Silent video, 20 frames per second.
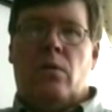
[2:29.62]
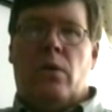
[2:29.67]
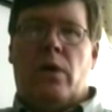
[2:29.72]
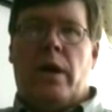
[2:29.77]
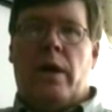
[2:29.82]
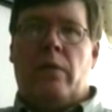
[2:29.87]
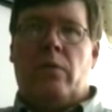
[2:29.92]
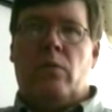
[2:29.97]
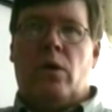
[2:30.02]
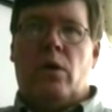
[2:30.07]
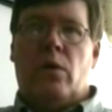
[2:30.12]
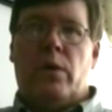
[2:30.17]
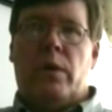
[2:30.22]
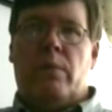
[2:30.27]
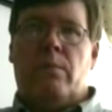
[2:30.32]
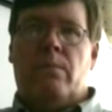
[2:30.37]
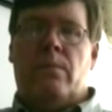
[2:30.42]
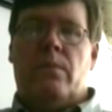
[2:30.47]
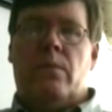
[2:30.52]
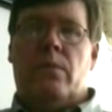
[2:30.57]
Right, well,
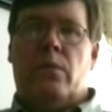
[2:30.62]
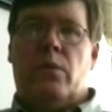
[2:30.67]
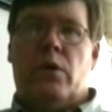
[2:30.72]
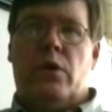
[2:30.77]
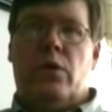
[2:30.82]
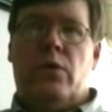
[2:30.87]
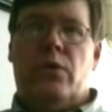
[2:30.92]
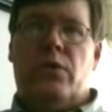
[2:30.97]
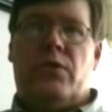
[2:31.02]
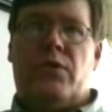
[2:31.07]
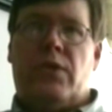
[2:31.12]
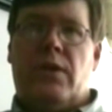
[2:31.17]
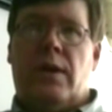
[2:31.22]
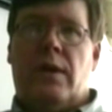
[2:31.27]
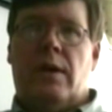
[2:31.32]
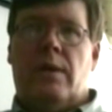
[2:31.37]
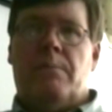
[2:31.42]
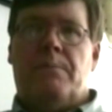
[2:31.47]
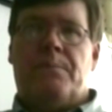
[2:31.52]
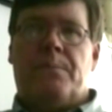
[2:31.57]
we used
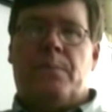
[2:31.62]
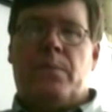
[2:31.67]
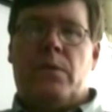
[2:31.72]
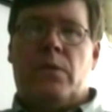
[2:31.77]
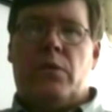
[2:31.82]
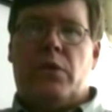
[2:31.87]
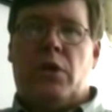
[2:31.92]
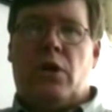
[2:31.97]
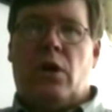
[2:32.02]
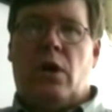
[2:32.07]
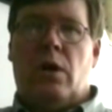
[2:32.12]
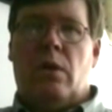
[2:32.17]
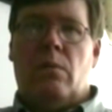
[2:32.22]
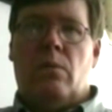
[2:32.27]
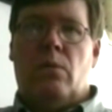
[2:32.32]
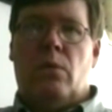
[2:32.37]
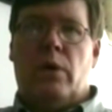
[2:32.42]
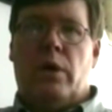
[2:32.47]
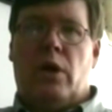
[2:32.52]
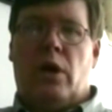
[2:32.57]

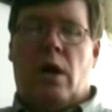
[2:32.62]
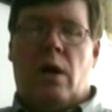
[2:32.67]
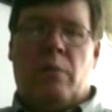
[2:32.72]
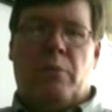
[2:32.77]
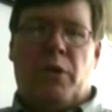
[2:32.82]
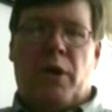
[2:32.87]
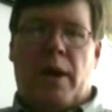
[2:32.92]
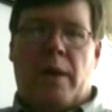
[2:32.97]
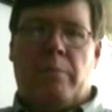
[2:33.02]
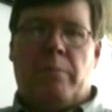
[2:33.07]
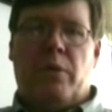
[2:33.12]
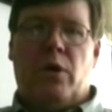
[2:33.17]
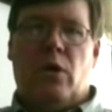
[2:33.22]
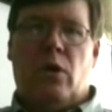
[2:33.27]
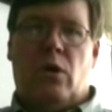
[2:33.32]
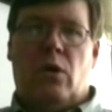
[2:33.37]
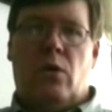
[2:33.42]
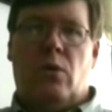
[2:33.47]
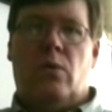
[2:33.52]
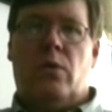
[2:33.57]
what we call plant
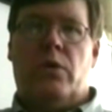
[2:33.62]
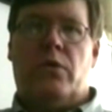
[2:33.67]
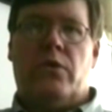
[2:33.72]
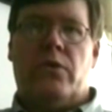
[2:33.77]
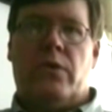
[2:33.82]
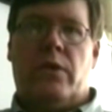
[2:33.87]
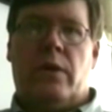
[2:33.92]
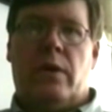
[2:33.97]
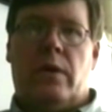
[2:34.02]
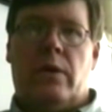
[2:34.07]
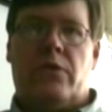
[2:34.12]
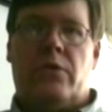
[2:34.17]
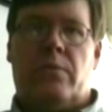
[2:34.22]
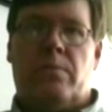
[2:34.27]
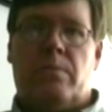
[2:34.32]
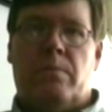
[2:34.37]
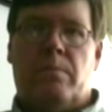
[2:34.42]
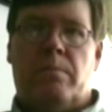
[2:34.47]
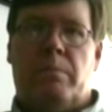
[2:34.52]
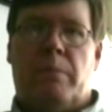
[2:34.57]
pillow, which is a
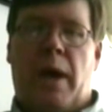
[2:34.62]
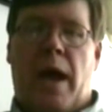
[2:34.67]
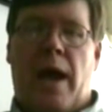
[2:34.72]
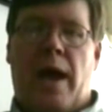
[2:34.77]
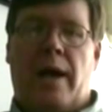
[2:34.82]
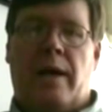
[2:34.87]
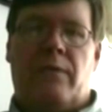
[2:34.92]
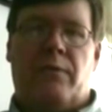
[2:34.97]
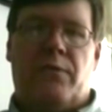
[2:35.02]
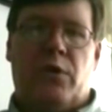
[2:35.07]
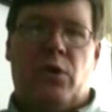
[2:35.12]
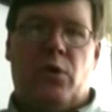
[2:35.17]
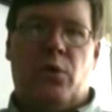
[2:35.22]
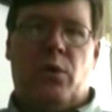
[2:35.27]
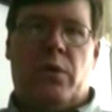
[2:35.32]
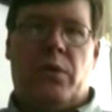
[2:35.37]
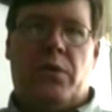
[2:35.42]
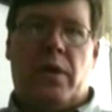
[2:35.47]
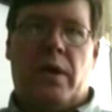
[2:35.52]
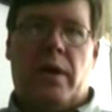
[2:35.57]
bag
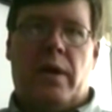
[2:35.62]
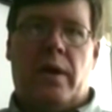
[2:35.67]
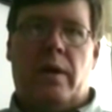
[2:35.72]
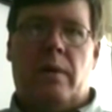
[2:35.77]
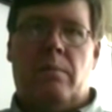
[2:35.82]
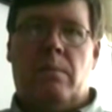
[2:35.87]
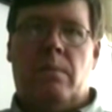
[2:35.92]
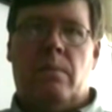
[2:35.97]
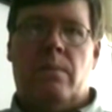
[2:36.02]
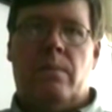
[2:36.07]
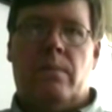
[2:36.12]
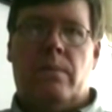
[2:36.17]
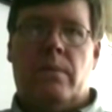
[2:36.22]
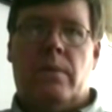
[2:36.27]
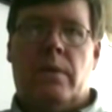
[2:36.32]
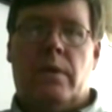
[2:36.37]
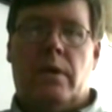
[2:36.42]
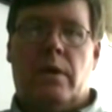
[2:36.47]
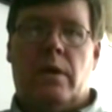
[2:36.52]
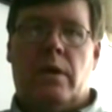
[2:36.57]
filled with a
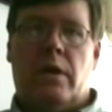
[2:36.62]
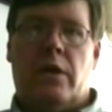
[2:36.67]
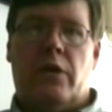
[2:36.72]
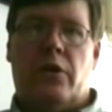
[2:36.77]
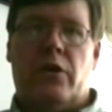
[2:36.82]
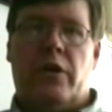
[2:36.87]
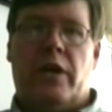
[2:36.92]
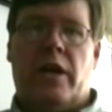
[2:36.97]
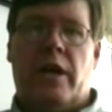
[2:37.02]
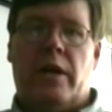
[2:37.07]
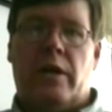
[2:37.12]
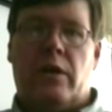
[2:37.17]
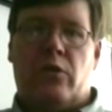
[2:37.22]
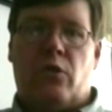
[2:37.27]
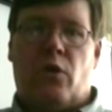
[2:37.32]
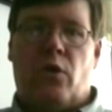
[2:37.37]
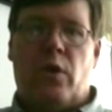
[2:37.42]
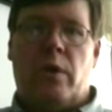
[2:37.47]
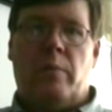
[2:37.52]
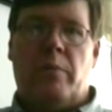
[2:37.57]
inorganic
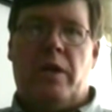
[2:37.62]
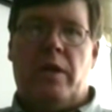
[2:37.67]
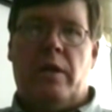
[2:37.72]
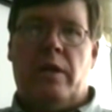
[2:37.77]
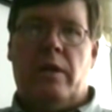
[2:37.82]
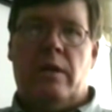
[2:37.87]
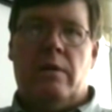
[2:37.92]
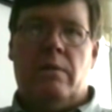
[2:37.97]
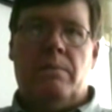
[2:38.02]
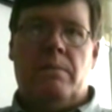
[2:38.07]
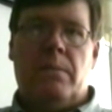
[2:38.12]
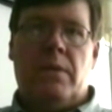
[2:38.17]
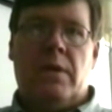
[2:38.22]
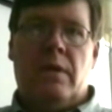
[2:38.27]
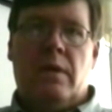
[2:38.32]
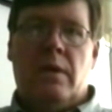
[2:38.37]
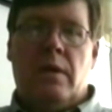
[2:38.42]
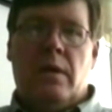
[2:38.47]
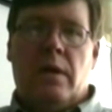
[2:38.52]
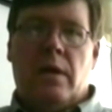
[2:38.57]
growing media.
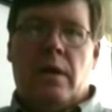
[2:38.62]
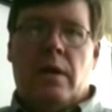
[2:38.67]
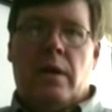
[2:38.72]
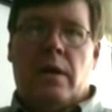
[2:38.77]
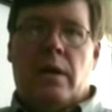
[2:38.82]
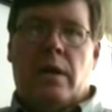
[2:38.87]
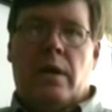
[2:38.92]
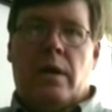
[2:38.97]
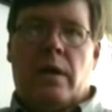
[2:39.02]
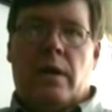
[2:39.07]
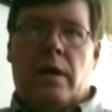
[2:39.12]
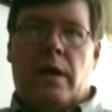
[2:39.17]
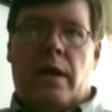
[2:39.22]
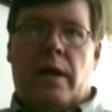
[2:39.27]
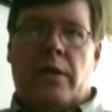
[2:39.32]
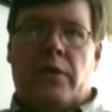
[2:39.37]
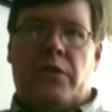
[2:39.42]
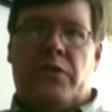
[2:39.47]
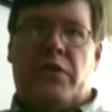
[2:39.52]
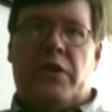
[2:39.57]

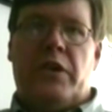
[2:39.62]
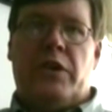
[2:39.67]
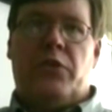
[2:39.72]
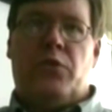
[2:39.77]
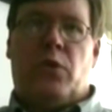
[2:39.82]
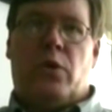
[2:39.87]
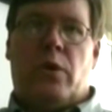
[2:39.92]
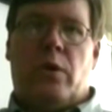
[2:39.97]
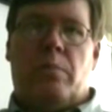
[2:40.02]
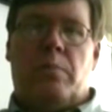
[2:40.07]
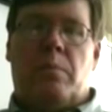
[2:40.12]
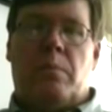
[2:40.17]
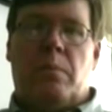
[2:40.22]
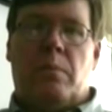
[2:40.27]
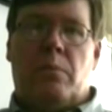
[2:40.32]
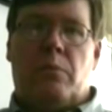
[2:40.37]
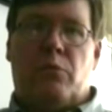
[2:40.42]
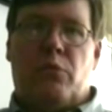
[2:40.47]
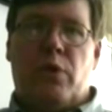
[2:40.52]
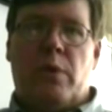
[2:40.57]
And the seeds were
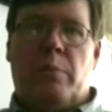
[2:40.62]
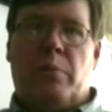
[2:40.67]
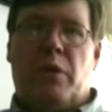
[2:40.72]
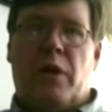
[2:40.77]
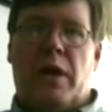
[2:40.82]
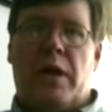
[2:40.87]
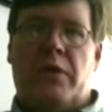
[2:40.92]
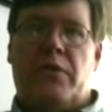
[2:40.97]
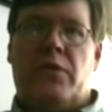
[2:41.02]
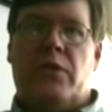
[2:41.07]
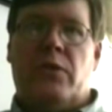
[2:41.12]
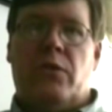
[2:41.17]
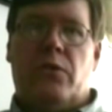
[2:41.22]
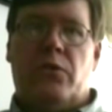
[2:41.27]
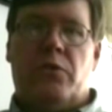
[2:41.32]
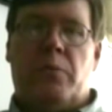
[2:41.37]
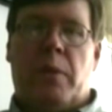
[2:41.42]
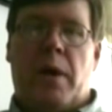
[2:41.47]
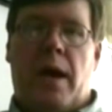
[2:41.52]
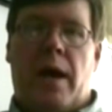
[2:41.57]
pre-placed in
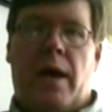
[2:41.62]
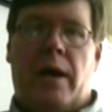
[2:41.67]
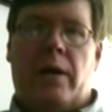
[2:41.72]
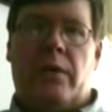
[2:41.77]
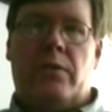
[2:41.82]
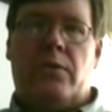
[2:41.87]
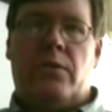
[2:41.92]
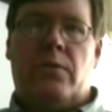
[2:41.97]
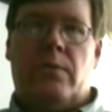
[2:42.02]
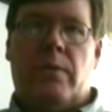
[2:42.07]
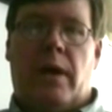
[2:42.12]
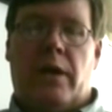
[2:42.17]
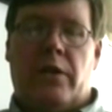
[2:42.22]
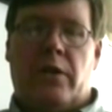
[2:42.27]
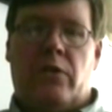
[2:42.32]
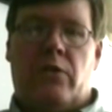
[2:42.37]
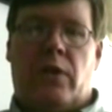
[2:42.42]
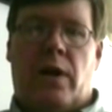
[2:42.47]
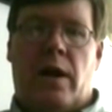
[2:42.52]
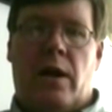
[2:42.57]
those bags
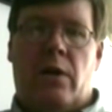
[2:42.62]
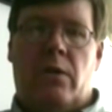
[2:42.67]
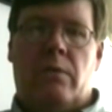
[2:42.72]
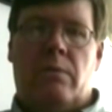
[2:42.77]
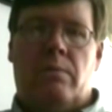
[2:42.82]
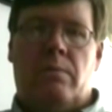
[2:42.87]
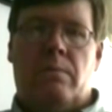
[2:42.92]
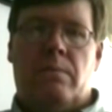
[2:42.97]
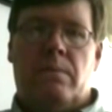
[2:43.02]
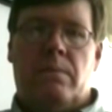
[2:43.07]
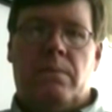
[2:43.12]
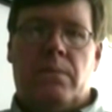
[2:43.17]
on the ground.